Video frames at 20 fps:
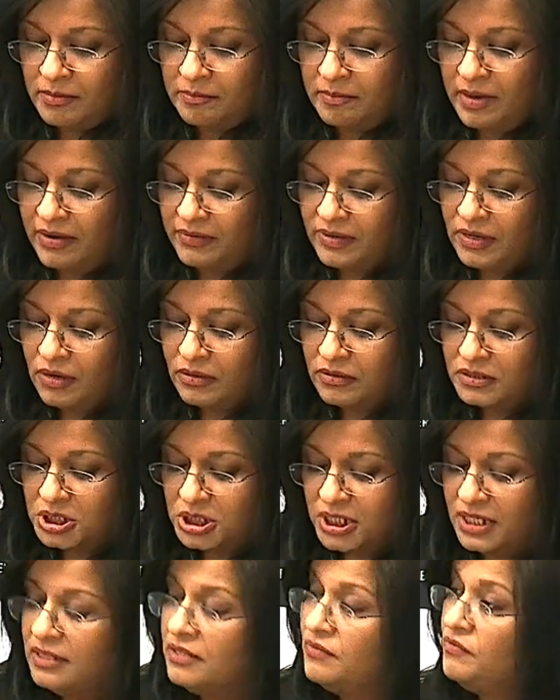
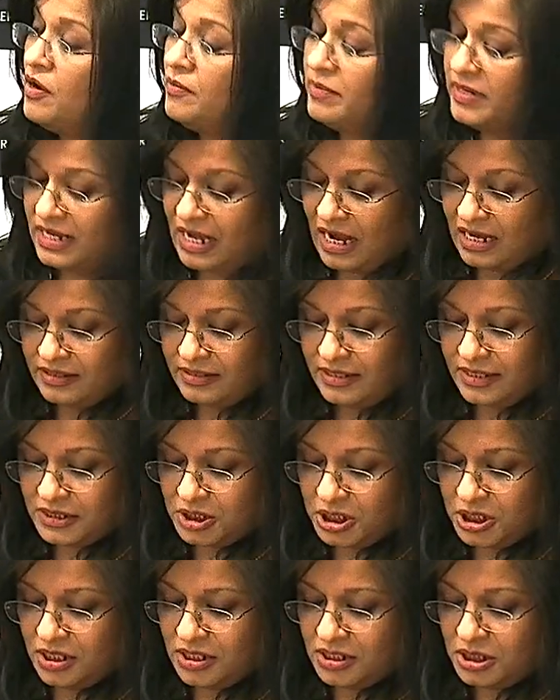Mariology in the Roman Catholic
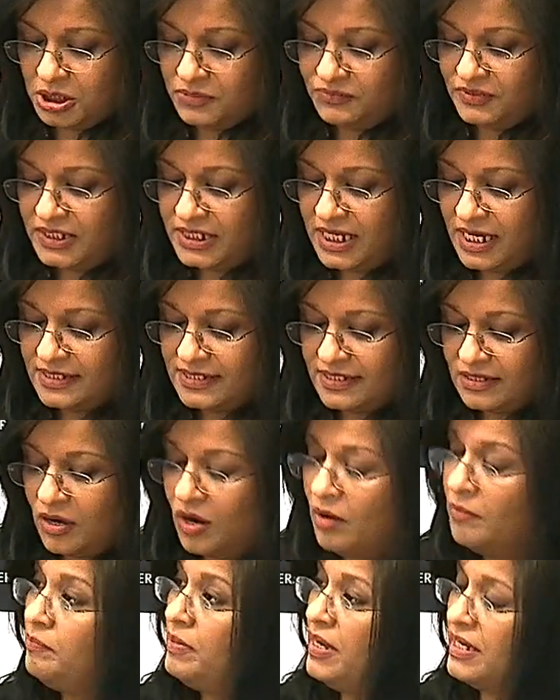Church retains a
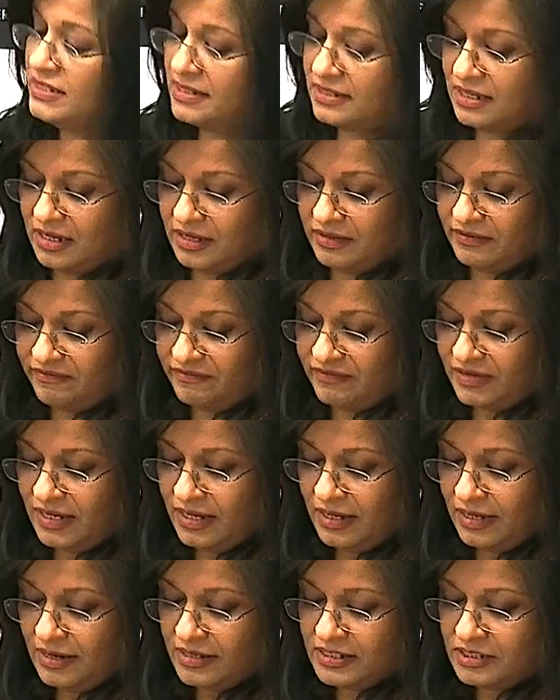complex life,
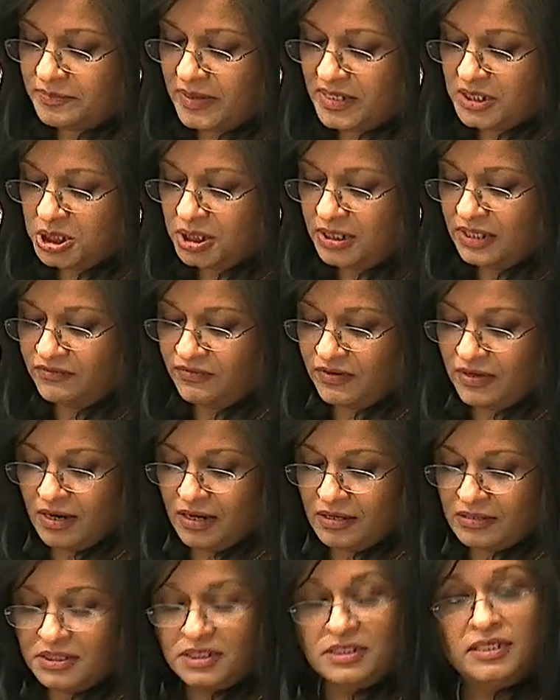especially in
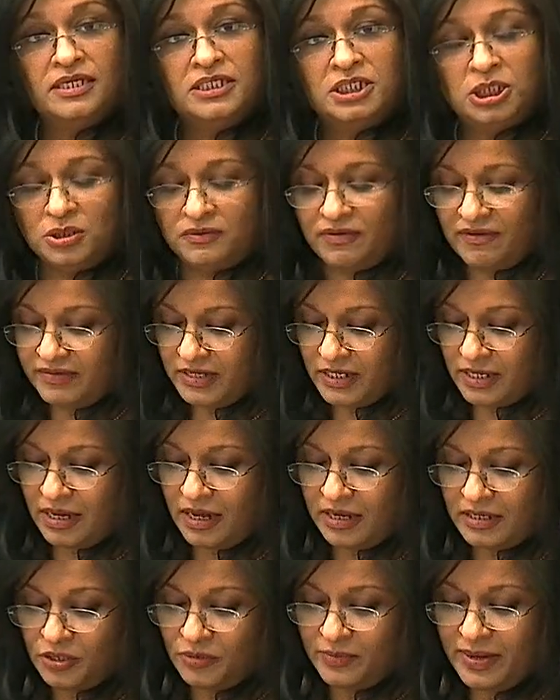regards to the issue of
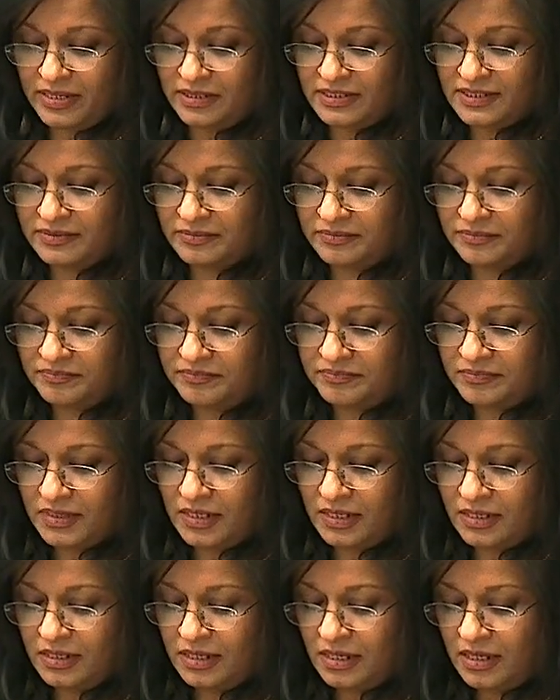ecumenism.
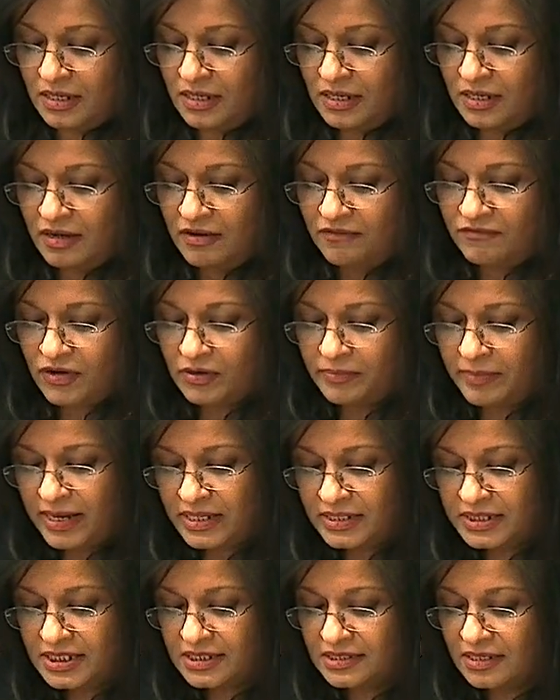Von
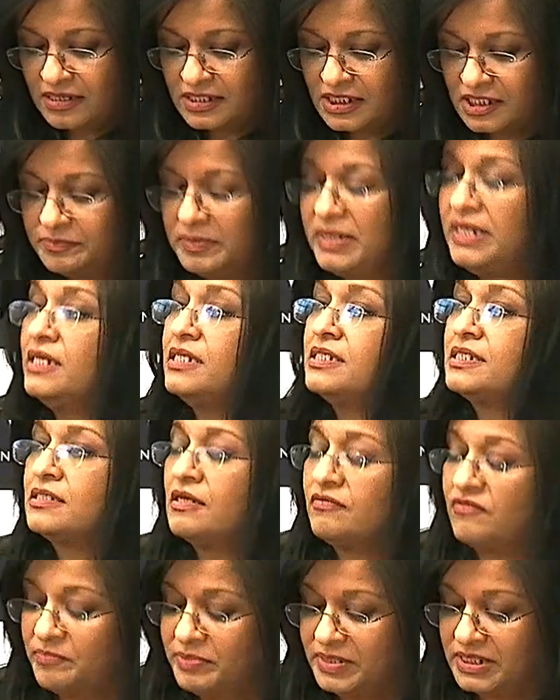Balthasar speaks
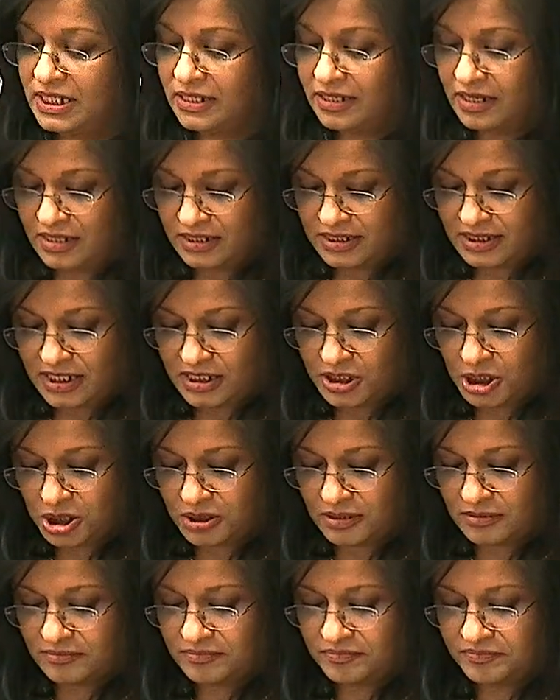of a particular
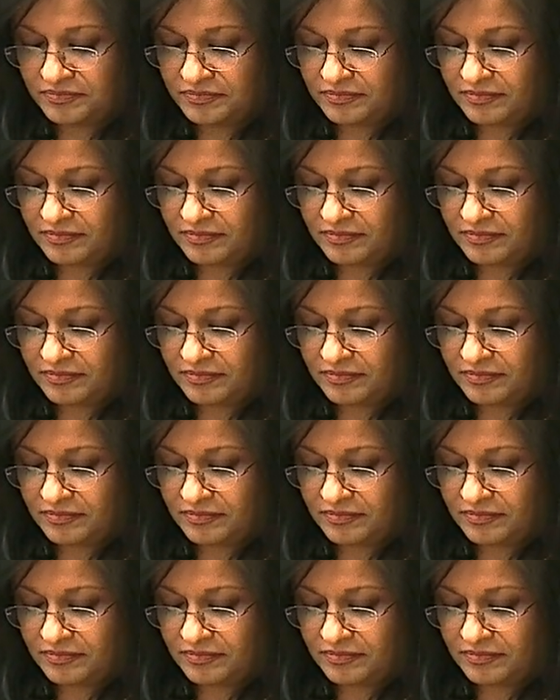tension,